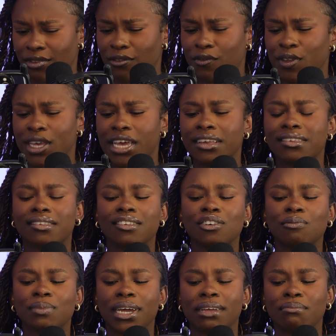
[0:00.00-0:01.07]
The VA
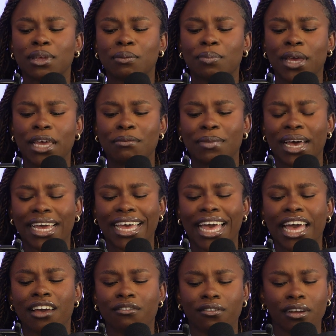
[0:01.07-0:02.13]
still made me pay back
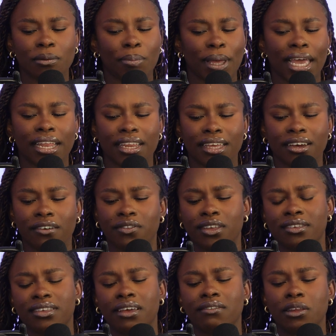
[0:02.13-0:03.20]
every penny of the
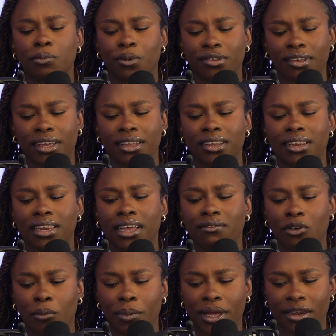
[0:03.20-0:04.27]
70%
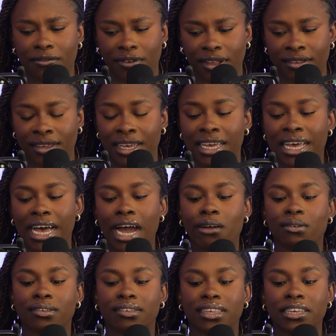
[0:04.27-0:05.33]
level benefits I
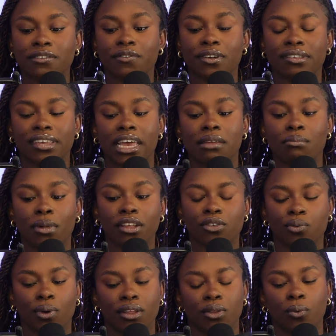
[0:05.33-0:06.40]
received for 10
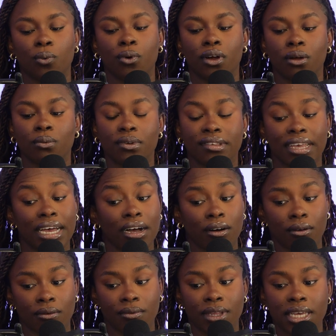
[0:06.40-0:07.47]
months while the warrant was
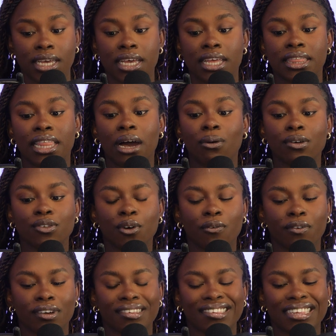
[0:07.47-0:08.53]
out. That was
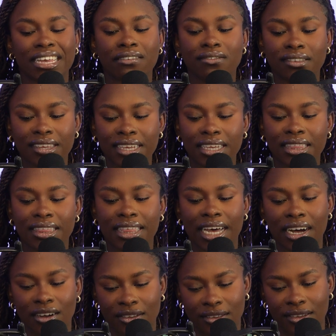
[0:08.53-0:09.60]
over
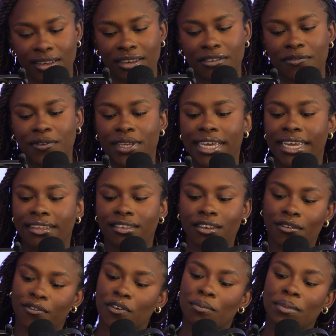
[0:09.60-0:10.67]
$17,000 the VA
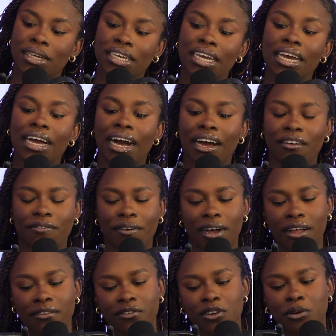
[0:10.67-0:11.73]
took from me. I
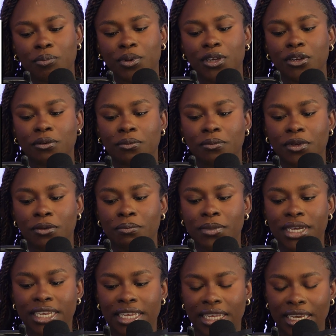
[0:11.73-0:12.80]
filed for appeal
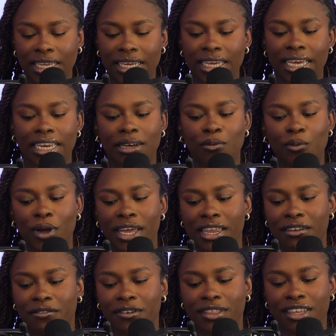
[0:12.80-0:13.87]
immediately and I'm
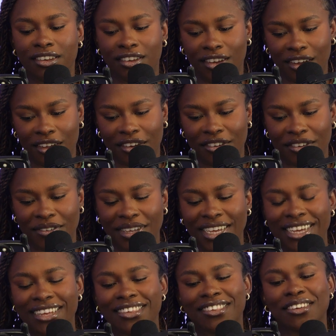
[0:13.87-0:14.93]
waiting for the judge.
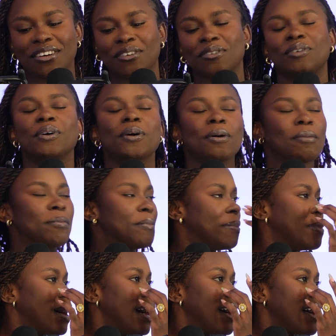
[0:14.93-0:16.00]
So
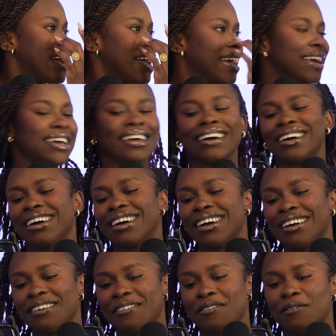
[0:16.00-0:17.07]
my
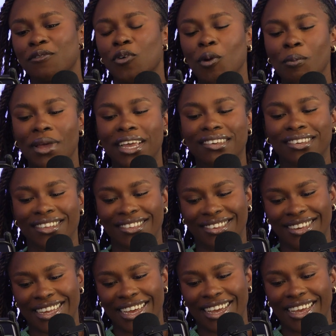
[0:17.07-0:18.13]
formation
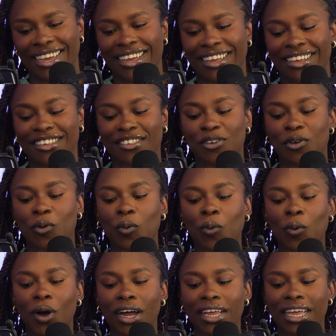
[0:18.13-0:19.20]
today is,
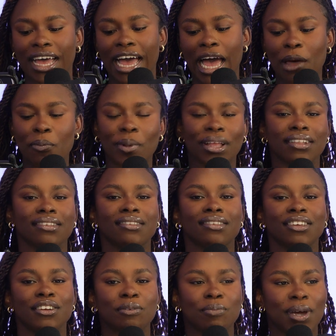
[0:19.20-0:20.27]
what happens
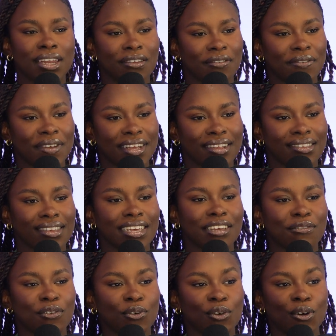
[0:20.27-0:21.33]
to your benefits
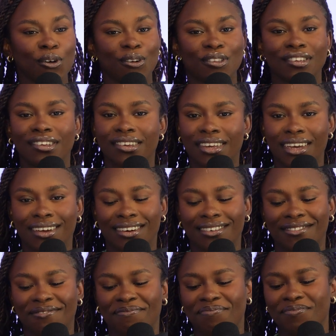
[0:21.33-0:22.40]
if you go to jail?